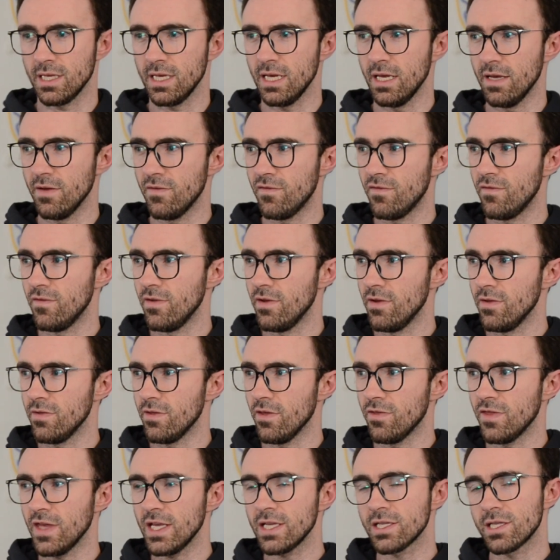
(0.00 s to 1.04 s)
if the
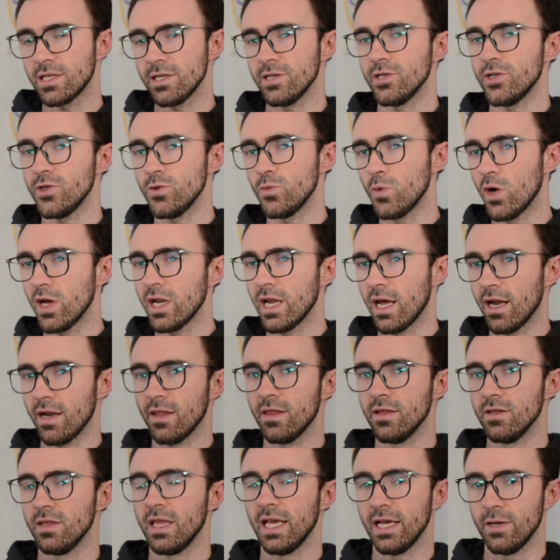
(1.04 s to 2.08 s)
things that you want out of
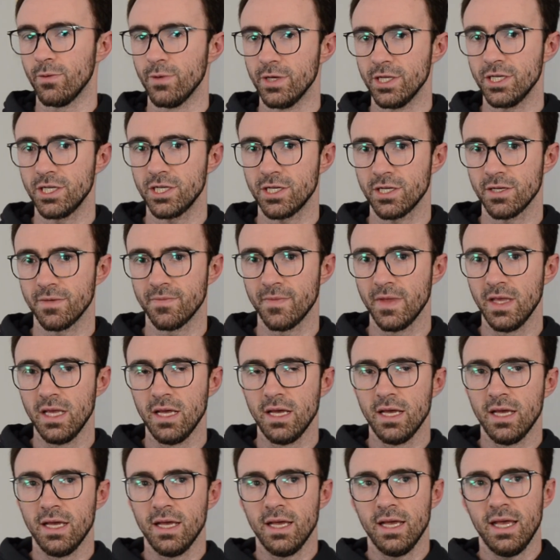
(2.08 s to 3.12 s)
the language
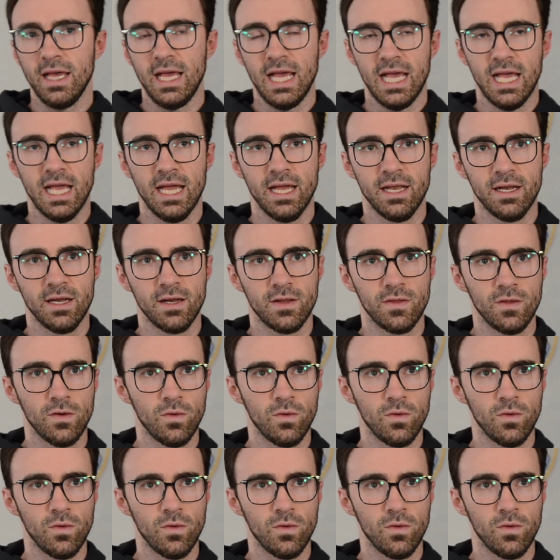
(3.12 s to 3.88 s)
and the